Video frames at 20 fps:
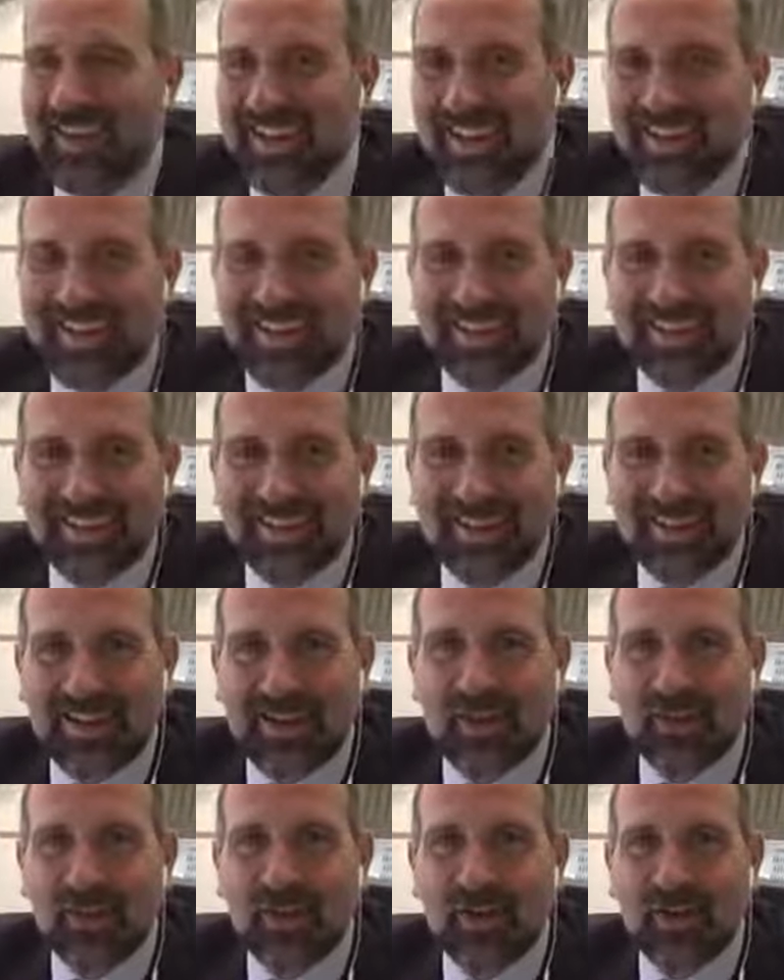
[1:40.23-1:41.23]
I
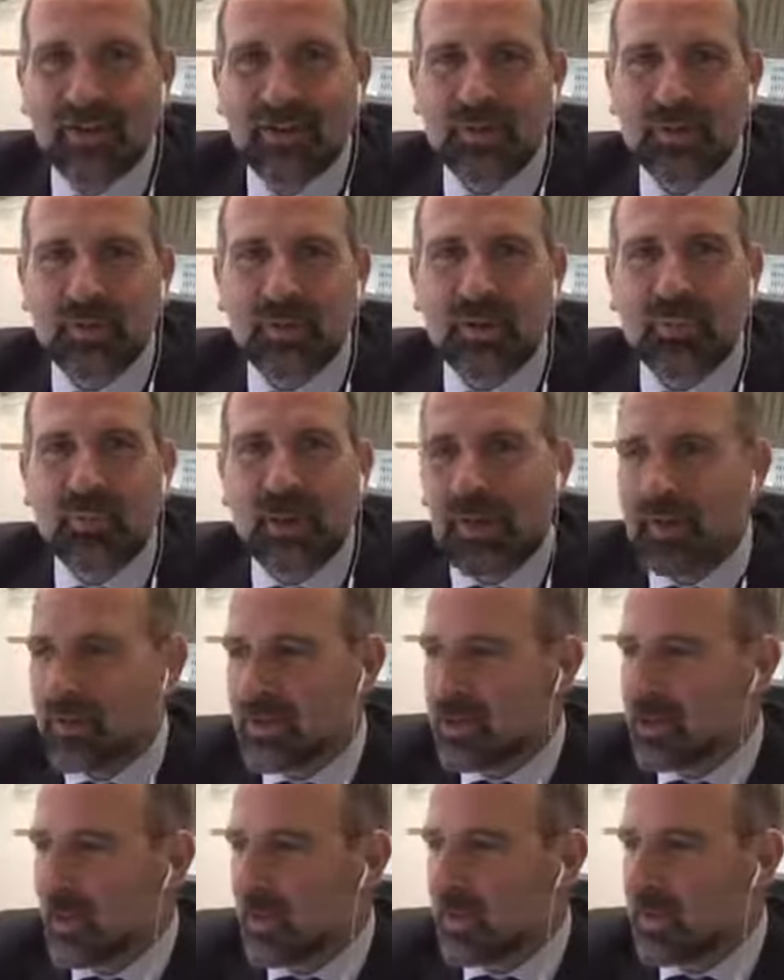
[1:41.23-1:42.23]
thought I'd do it on
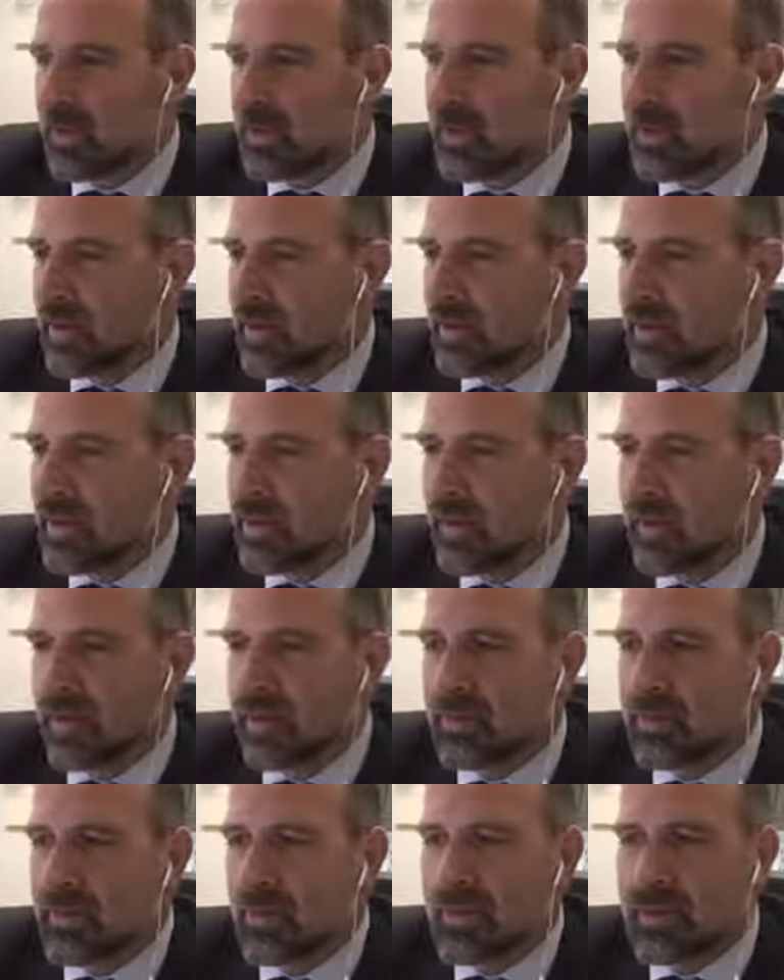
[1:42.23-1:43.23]
Periscope and do my
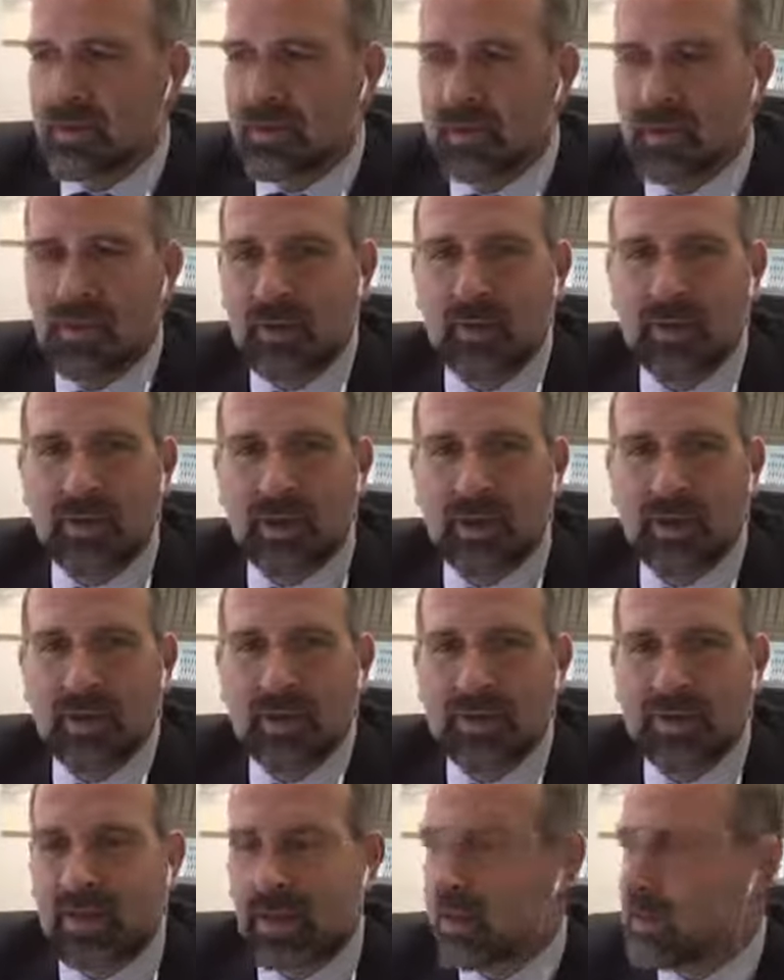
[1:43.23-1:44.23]
Twitter Q&A at the
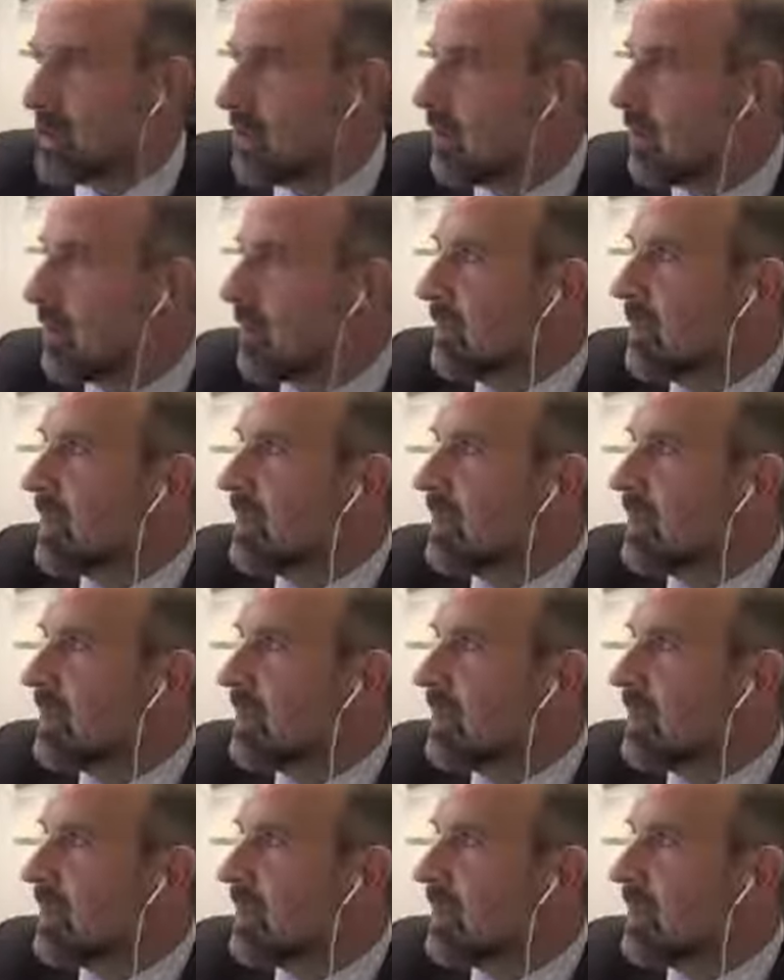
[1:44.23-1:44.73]
same time,